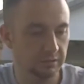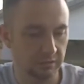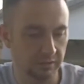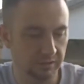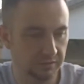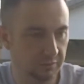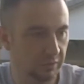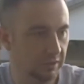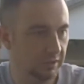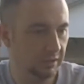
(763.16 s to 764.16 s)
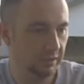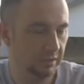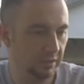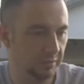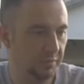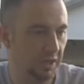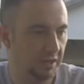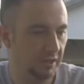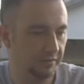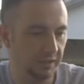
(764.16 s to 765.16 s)
And this one I bought
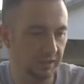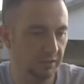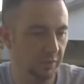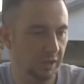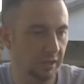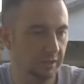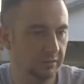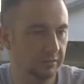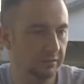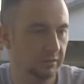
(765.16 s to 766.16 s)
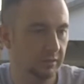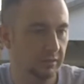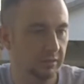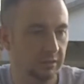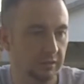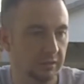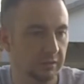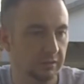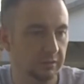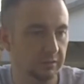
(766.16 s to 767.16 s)
off of eBay.
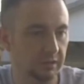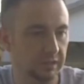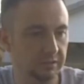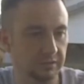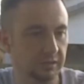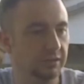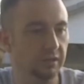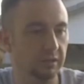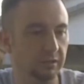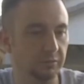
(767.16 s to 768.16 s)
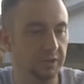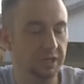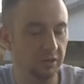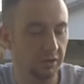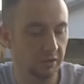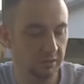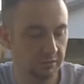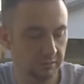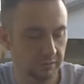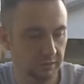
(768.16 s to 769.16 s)
It's actually a recall
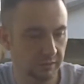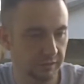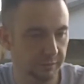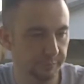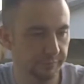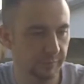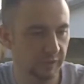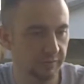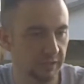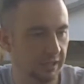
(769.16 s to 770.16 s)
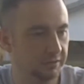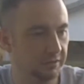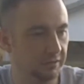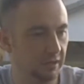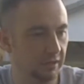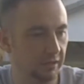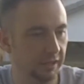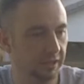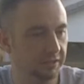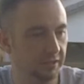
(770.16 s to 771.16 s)
of an Action
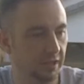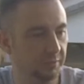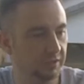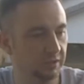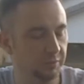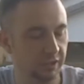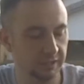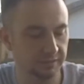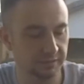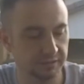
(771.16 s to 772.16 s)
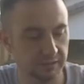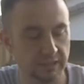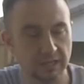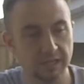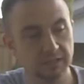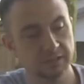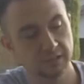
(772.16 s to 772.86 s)
Comics number 869.